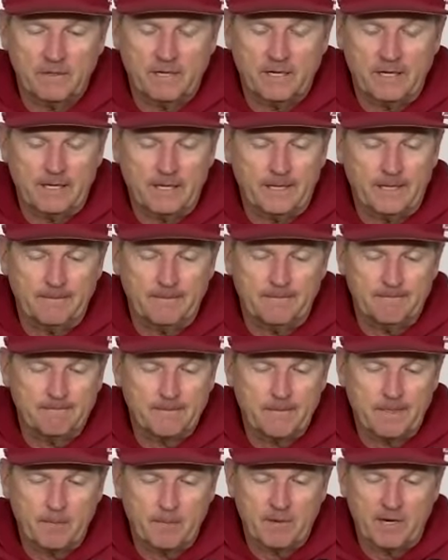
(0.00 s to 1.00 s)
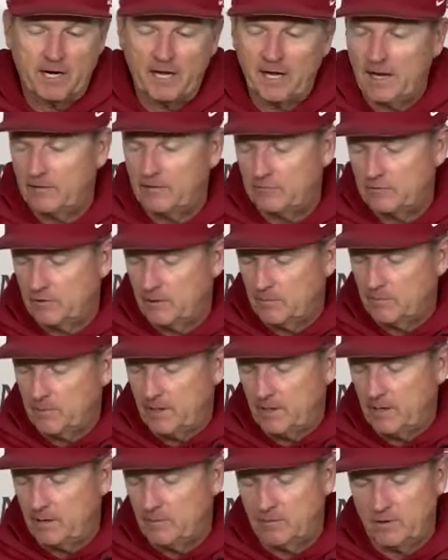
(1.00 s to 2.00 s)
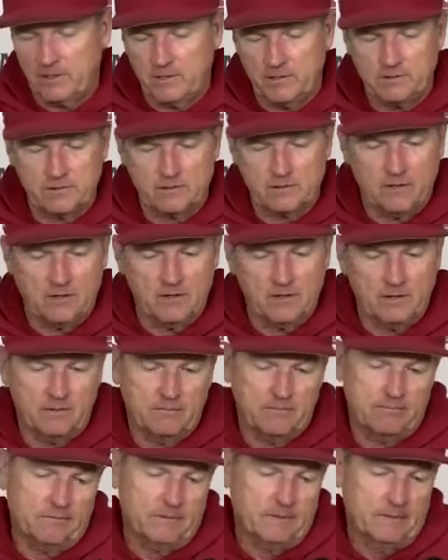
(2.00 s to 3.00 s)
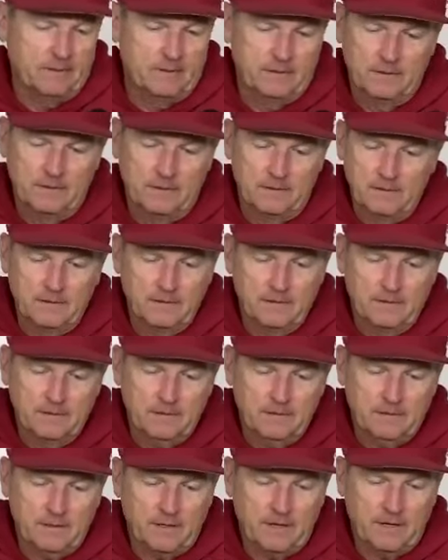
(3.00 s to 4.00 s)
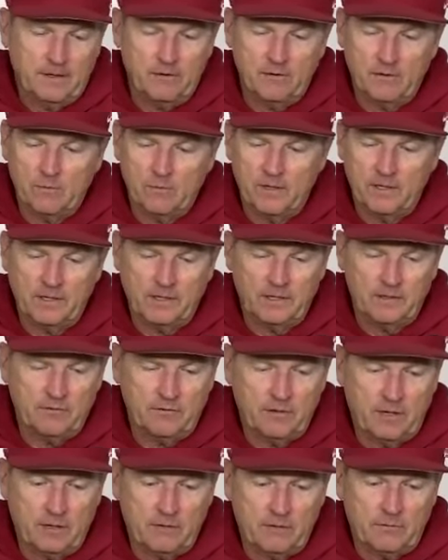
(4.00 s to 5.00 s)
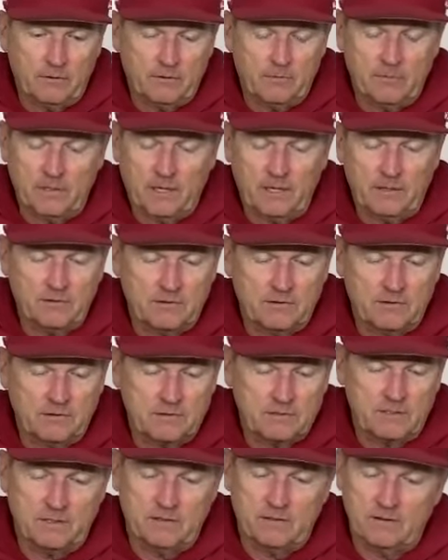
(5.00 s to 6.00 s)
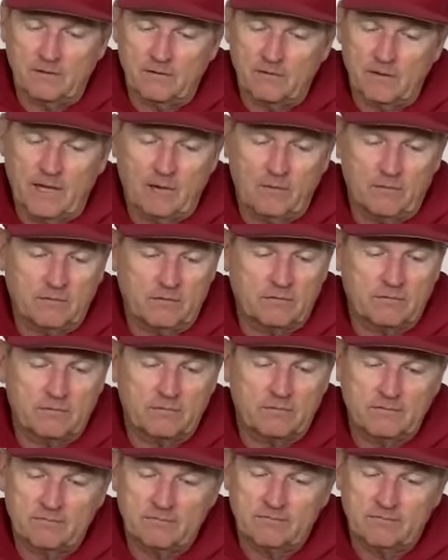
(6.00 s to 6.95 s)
Um, but I asked the umpire what he saw, and you know, I knew he wasn't going to change it, but I just said, you know, that was